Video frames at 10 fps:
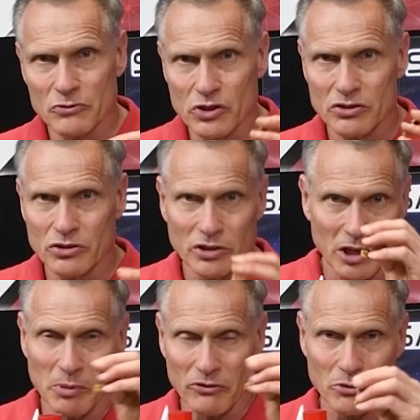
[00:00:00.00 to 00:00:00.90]
just to
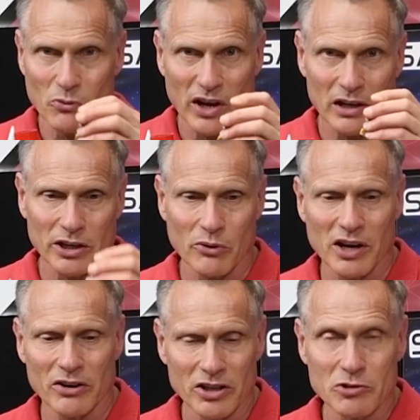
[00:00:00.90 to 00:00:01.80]
keep it from rattling
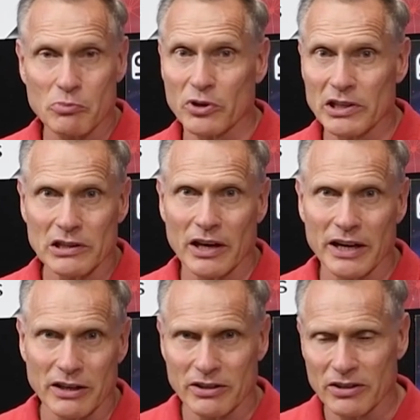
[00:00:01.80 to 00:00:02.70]
around. It's pretty
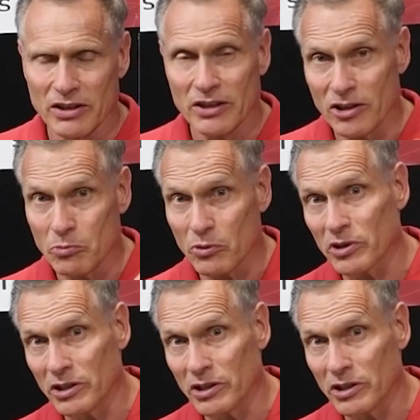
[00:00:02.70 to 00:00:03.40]
light. It's pretty